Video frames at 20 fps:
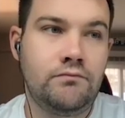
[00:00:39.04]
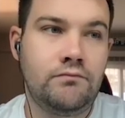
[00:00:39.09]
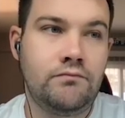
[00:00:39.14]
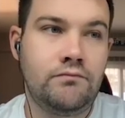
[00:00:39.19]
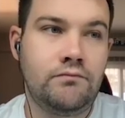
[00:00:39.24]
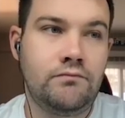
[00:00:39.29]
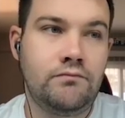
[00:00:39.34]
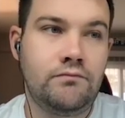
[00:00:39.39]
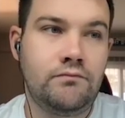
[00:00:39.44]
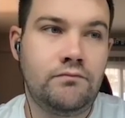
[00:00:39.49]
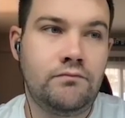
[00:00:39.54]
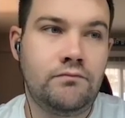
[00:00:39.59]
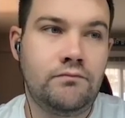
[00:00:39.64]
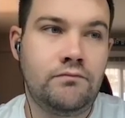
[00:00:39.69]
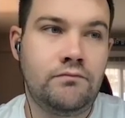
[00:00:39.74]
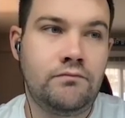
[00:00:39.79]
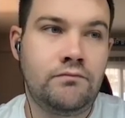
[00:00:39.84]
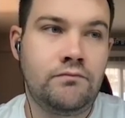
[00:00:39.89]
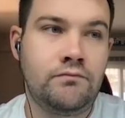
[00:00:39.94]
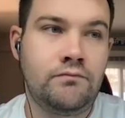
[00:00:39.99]

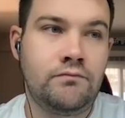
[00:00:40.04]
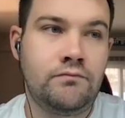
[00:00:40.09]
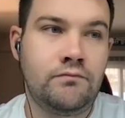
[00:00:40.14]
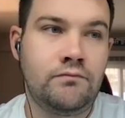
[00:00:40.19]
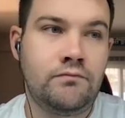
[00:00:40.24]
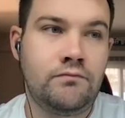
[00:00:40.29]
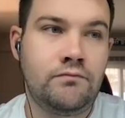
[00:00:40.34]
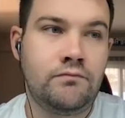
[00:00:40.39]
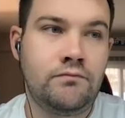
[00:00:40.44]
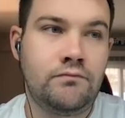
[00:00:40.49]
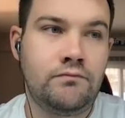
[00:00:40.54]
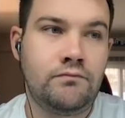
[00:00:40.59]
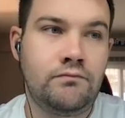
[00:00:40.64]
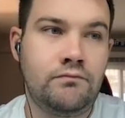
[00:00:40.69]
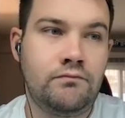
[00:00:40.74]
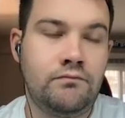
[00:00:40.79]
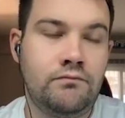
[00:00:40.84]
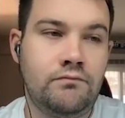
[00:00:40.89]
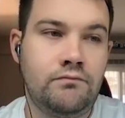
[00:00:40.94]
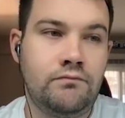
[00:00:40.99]

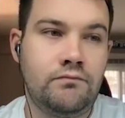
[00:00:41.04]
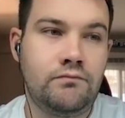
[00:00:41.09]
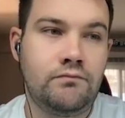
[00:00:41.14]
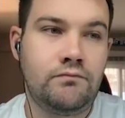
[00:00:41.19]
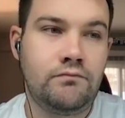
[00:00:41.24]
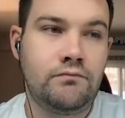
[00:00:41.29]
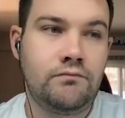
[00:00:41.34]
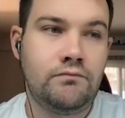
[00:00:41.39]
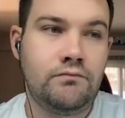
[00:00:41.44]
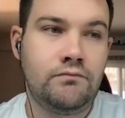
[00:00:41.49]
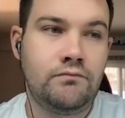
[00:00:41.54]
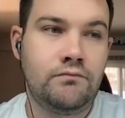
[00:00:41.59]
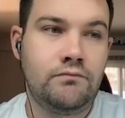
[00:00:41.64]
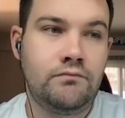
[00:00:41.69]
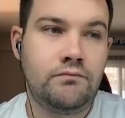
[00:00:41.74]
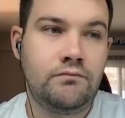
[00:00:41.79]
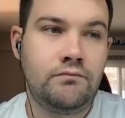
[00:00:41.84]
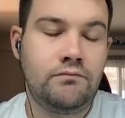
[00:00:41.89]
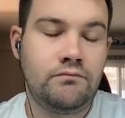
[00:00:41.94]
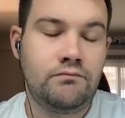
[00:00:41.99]

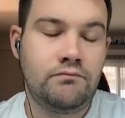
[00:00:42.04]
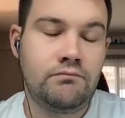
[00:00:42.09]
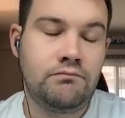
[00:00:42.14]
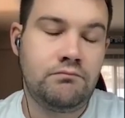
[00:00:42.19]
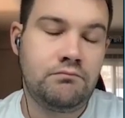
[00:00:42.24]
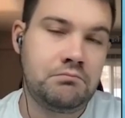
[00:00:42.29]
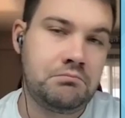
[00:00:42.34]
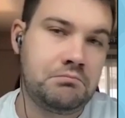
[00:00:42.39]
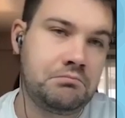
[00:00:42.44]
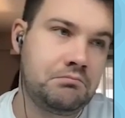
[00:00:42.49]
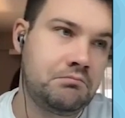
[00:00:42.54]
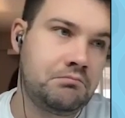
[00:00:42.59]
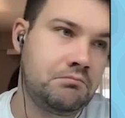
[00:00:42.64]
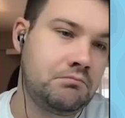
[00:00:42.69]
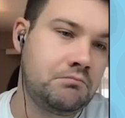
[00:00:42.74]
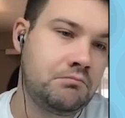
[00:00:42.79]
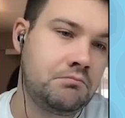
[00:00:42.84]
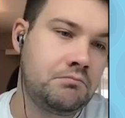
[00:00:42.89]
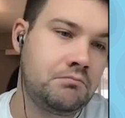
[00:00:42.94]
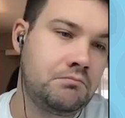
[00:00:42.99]

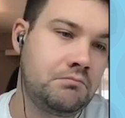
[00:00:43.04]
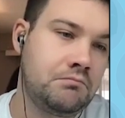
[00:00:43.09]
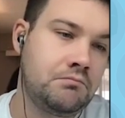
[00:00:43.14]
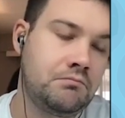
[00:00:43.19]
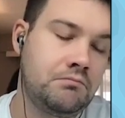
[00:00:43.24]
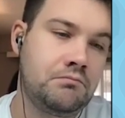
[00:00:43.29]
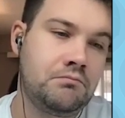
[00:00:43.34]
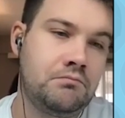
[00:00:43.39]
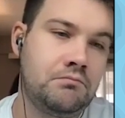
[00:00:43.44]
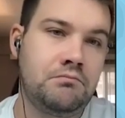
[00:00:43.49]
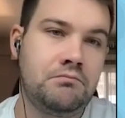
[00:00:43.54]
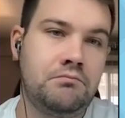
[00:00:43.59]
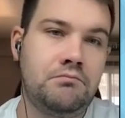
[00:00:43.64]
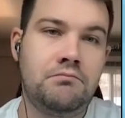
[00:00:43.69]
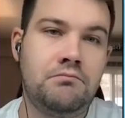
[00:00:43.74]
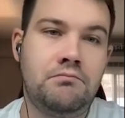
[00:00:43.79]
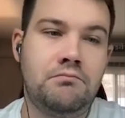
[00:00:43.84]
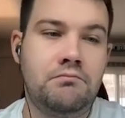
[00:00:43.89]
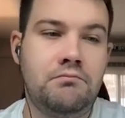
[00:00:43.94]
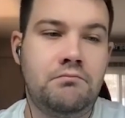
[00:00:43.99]

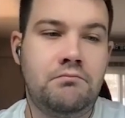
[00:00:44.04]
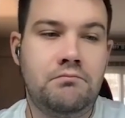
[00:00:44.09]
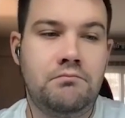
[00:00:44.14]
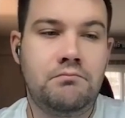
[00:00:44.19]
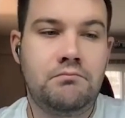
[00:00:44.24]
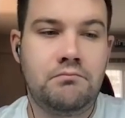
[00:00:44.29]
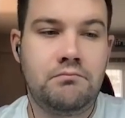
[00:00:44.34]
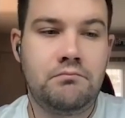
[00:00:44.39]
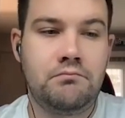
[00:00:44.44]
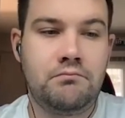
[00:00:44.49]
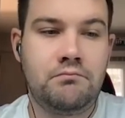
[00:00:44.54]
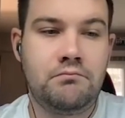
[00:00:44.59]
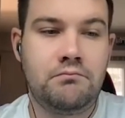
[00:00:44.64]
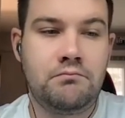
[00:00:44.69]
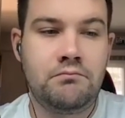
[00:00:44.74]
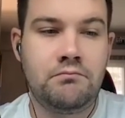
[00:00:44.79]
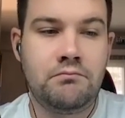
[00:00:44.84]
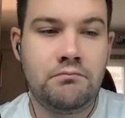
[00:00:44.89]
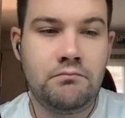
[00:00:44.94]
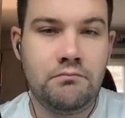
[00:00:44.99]

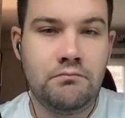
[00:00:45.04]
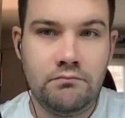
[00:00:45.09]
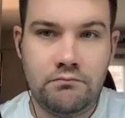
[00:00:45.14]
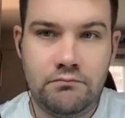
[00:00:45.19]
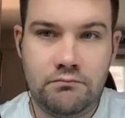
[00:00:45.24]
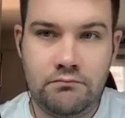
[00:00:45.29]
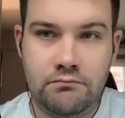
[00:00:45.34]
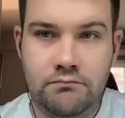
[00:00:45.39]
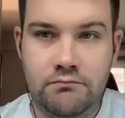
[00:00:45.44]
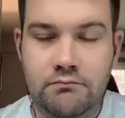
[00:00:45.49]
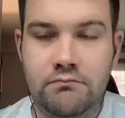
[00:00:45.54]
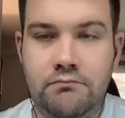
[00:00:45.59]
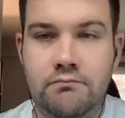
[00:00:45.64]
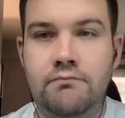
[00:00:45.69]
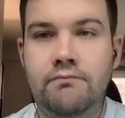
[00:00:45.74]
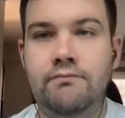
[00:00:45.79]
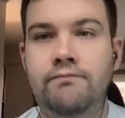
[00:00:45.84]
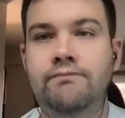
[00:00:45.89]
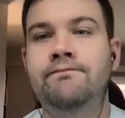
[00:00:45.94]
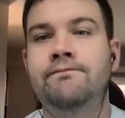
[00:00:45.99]

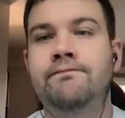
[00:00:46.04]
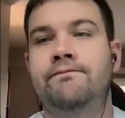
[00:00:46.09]
(silent)